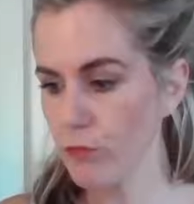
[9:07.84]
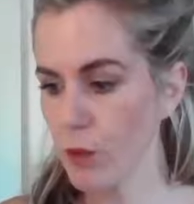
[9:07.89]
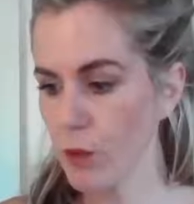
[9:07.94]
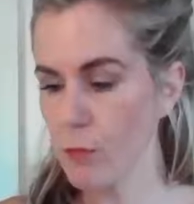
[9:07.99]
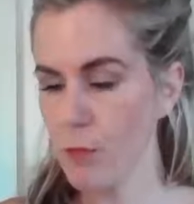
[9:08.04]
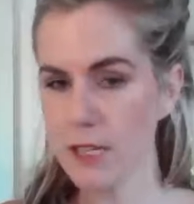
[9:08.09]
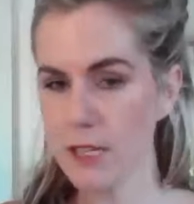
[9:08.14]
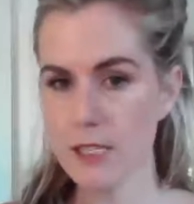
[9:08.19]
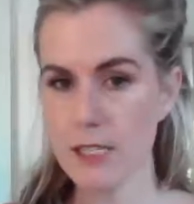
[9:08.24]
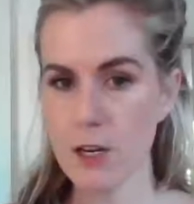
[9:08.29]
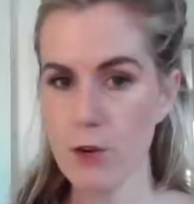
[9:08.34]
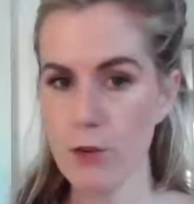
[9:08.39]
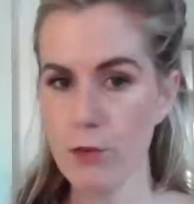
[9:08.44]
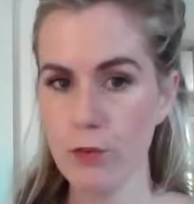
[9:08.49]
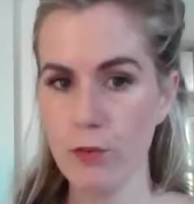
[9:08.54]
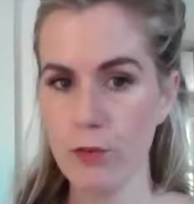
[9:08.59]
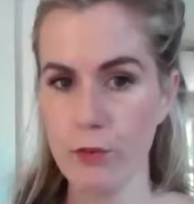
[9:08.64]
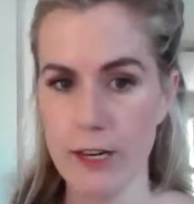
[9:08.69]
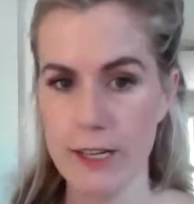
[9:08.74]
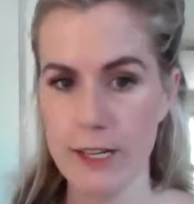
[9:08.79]
myself,
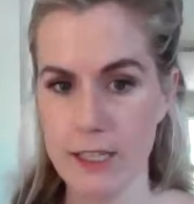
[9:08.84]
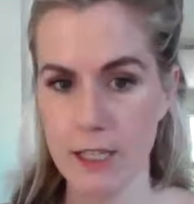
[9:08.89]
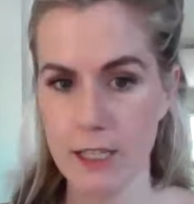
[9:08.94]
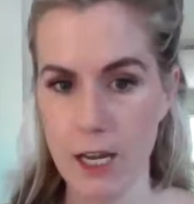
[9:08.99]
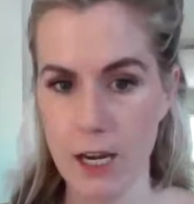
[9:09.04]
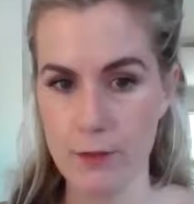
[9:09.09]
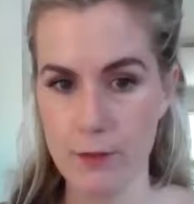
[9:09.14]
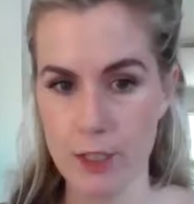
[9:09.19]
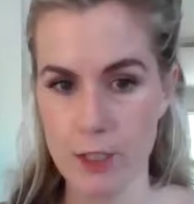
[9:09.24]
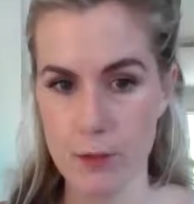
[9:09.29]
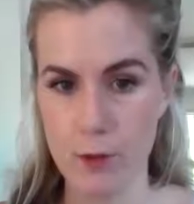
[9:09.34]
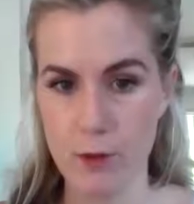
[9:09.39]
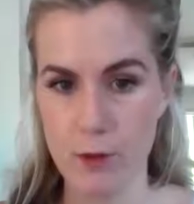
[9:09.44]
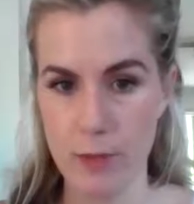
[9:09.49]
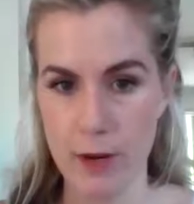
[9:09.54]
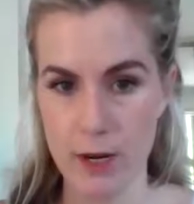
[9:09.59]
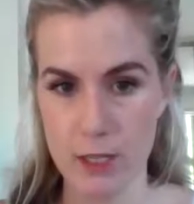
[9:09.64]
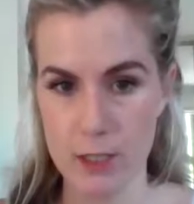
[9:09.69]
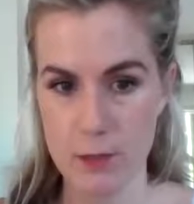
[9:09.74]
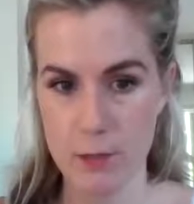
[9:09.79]
recently I've just moved
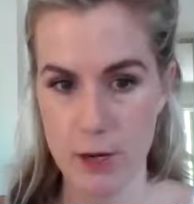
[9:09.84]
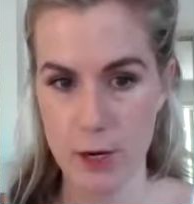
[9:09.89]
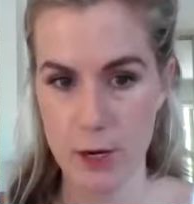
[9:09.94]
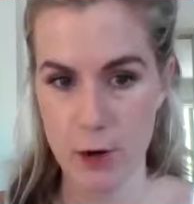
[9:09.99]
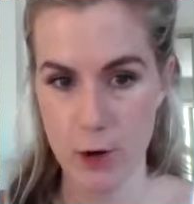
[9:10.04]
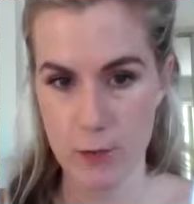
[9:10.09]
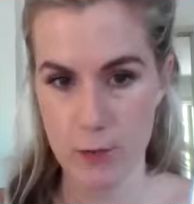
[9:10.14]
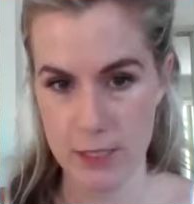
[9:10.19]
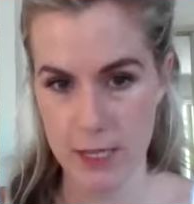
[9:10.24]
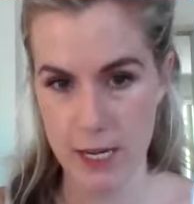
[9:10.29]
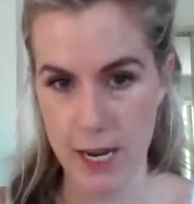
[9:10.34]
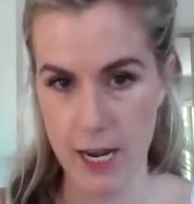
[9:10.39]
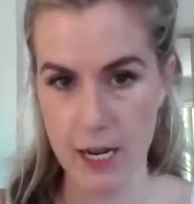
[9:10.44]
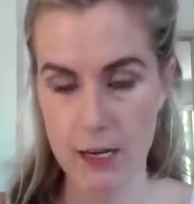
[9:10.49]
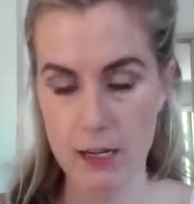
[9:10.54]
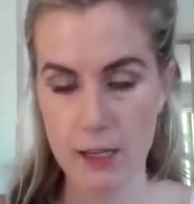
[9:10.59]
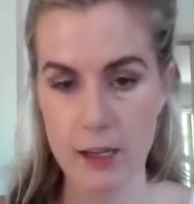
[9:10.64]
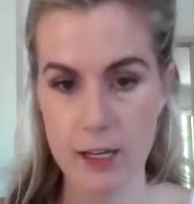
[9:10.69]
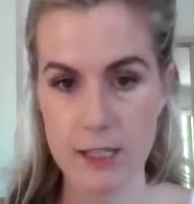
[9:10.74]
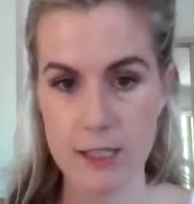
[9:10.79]
back to my
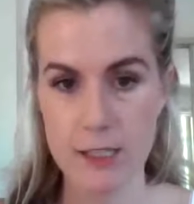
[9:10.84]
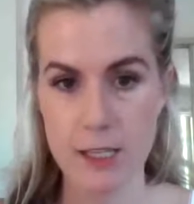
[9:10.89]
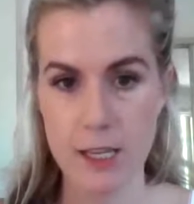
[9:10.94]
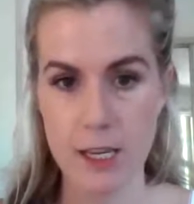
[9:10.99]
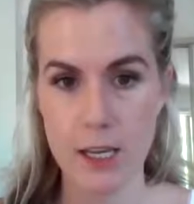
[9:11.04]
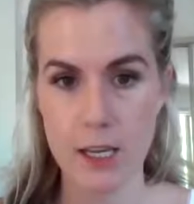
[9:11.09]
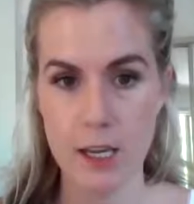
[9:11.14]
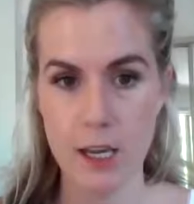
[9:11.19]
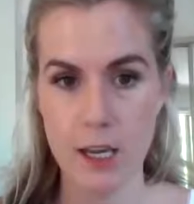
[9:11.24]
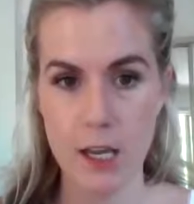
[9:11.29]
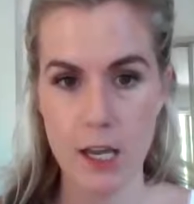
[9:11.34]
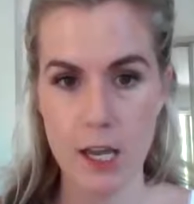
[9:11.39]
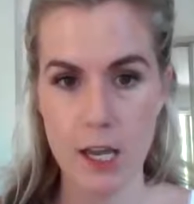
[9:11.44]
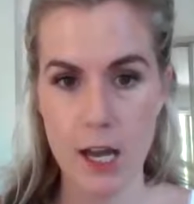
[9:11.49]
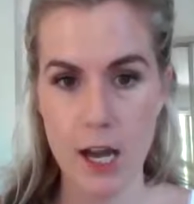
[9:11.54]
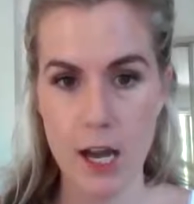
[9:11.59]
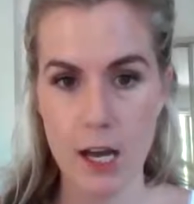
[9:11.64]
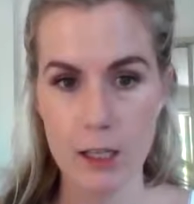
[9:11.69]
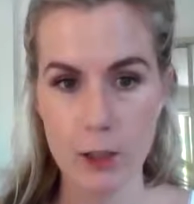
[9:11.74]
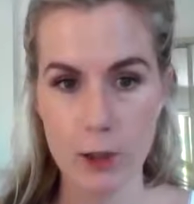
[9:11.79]
hometown, and I see
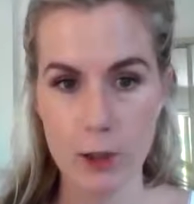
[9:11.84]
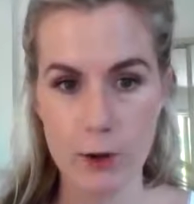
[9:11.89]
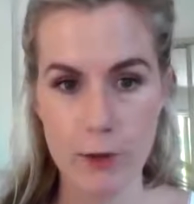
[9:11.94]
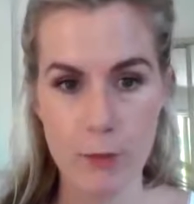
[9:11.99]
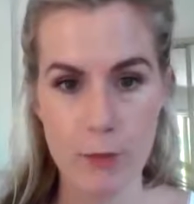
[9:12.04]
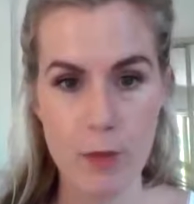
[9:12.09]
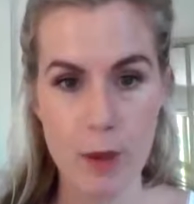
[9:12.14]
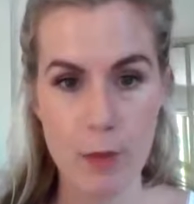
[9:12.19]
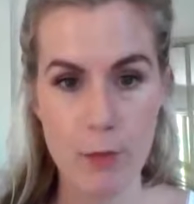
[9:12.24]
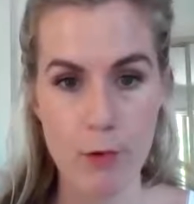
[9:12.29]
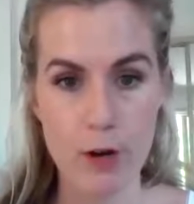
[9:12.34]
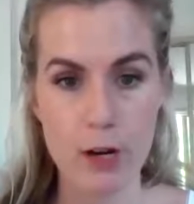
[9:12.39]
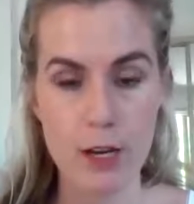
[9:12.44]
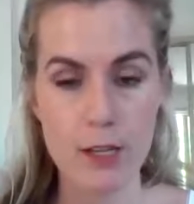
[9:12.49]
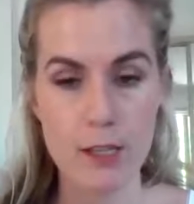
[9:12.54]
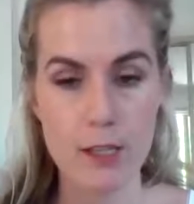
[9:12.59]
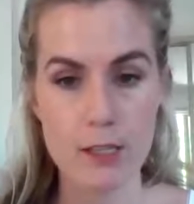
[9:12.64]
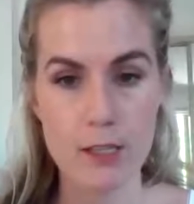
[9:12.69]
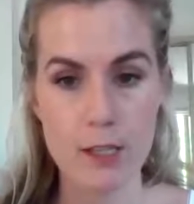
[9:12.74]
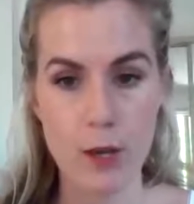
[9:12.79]
a lot of
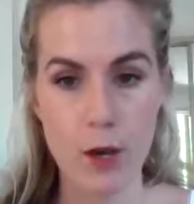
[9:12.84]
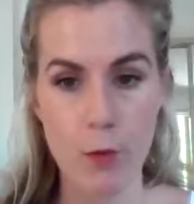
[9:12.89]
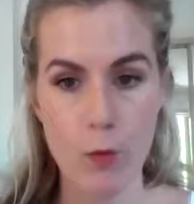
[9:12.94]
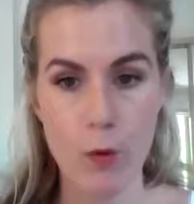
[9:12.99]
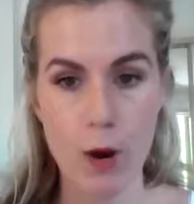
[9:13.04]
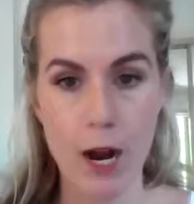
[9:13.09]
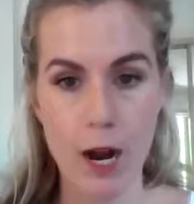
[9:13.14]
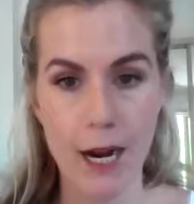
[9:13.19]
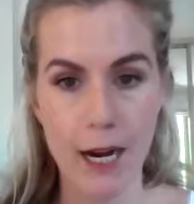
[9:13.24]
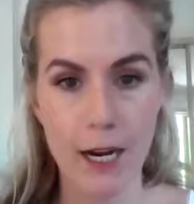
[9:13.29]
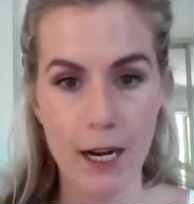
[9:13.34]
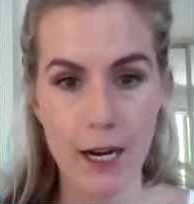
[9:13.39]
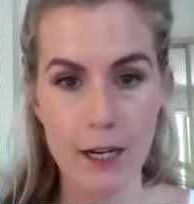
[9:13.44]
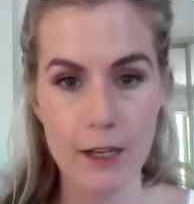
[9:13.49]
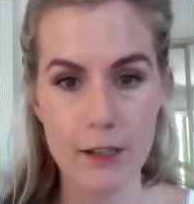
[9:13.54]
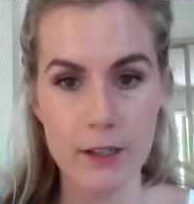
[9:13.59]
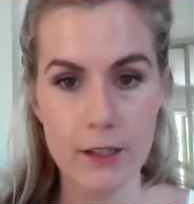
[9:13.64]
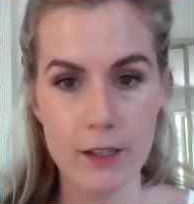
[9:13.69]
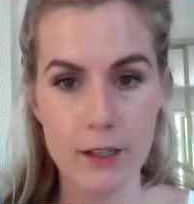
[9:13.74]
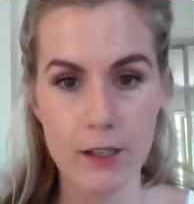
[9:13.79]
memories that were
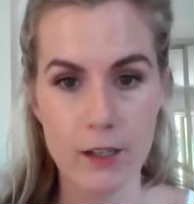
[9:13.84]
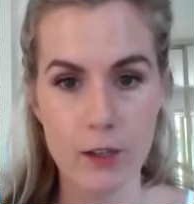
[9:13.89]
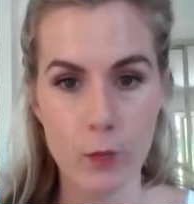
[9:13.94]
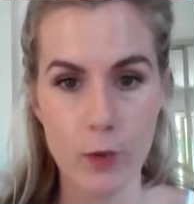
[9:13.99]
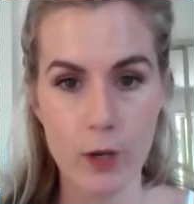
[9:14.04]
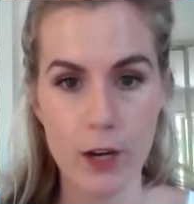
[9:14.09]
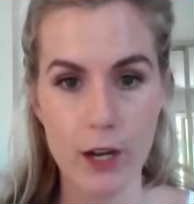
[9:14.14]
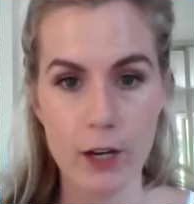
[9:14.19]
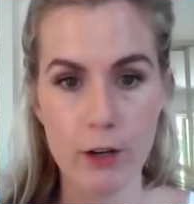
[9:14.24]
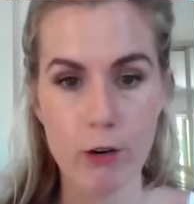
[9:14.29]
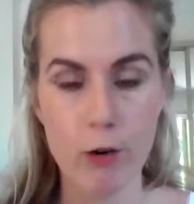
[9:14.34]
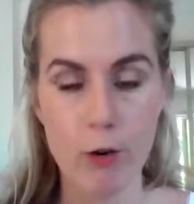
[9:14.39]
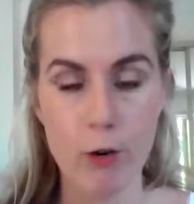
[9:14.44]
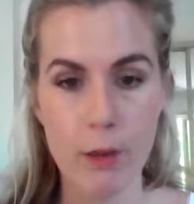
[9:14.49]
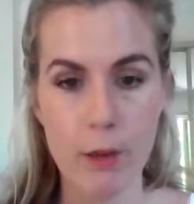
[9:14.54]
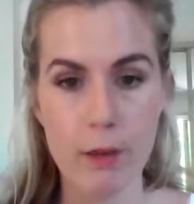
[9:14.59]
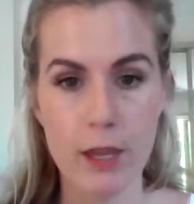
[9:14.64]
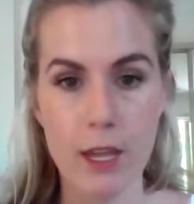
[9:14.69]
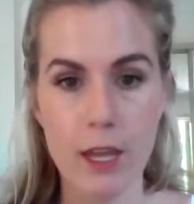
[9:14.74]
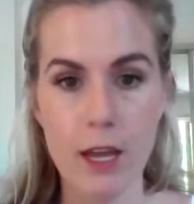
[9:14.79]
hard when I grew
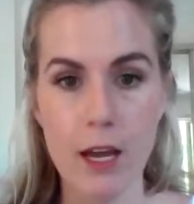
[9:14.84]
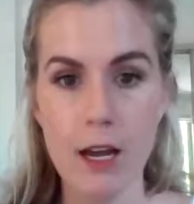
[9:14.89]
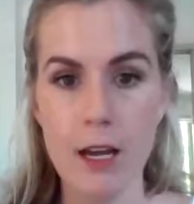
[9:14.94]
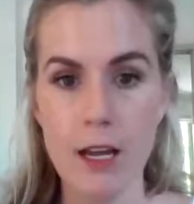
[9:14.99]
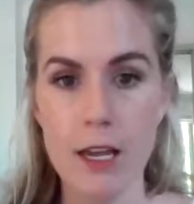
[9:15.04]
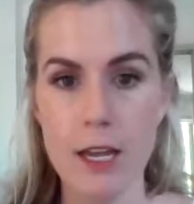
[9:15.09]
up here,